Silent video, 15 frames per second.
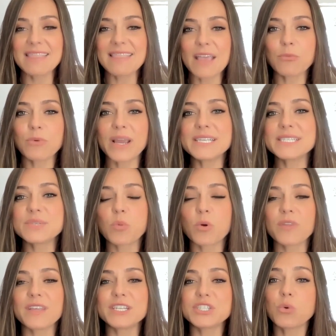They raised
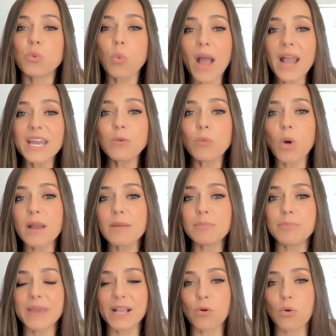more than 21
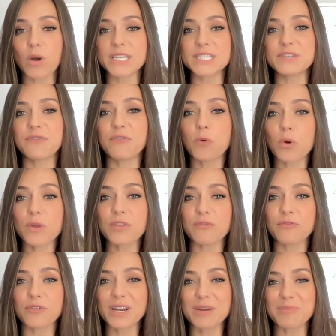Bitcoins for the
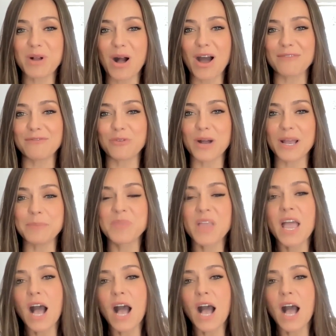Freedom Convoy.